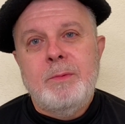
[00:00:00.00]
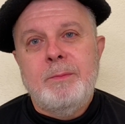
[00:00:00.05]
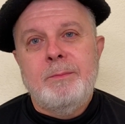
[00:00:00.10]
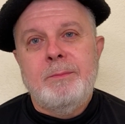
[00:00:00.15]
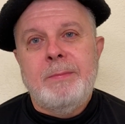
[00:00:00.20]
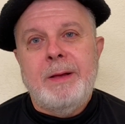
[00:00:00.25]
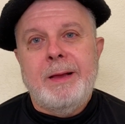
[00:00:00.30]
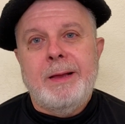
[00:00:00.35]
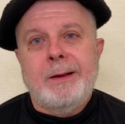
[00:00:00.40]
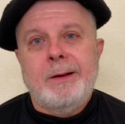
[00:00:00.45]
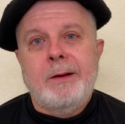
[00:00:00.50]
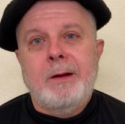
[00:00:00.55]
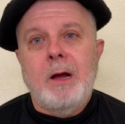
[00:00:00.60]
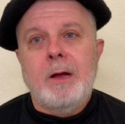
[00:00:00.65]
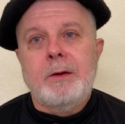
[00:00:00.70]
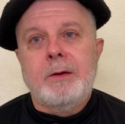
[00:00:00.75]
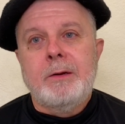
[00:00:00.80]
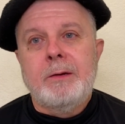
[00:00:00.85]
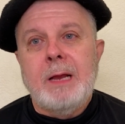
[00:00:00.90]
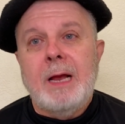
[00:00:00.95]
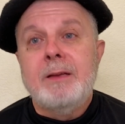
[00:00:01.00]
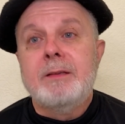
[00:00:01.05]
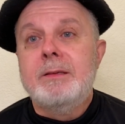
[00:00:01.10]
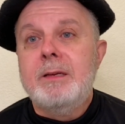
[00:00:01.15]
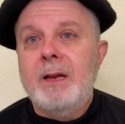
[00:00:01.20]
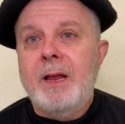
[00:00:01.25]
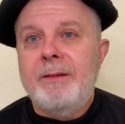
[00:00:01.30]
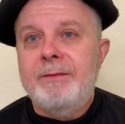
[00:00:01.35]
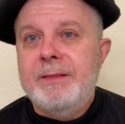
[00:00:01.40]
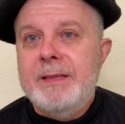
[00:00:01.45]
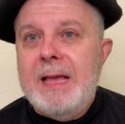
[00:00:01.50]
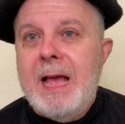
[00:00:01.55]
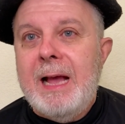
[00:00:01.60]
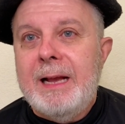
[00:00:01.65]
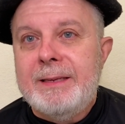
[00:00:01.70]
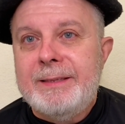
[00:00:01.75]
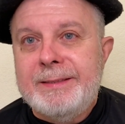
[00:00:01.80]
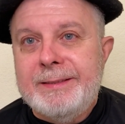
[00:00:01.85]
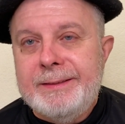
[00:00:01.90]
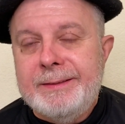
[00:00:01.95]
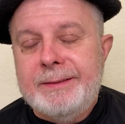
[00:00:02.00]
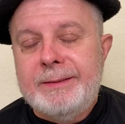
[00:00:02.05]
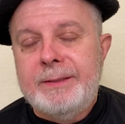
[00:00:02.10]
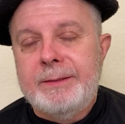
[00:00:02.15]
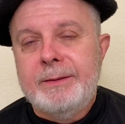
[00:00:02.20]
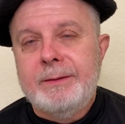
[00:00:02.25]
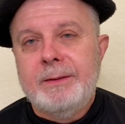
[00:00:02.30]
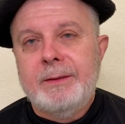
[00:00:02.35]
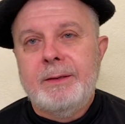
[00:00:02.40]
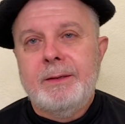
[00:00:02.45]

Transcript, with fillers: my God, I still have the accent.